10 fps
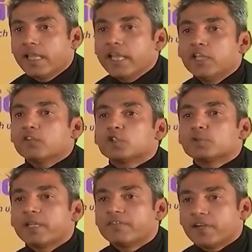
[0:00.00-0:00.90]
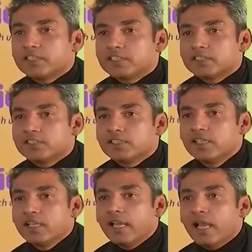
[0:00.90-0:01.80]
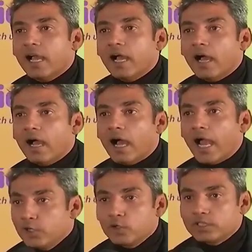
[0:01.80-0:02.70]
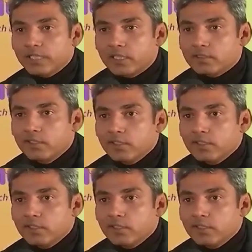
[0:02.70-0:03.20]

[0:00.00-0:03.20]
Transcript: any of those big functions. I don't think